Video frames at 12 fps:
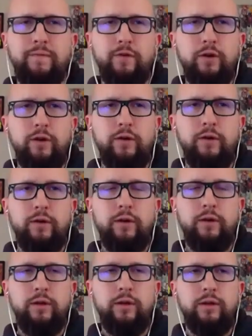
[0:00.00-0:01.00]
for
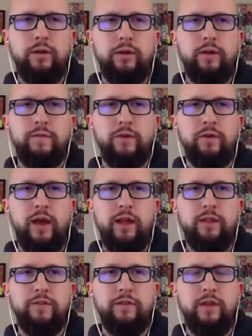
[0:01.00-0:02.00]
a few
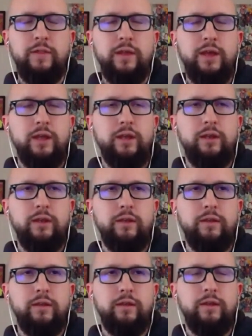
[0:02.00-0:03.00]
nights, and then
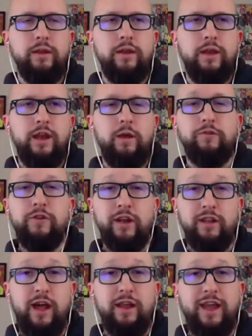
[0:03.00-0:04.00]
I was
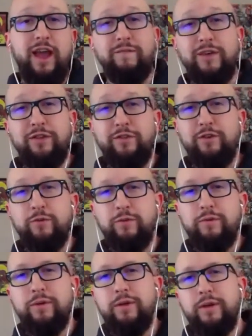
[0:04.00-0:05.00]
drinking a lot of caffeine too
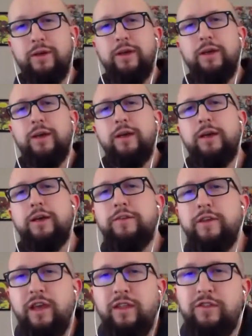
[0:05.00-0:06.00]
to
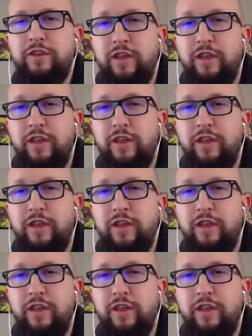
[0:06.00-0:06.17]
get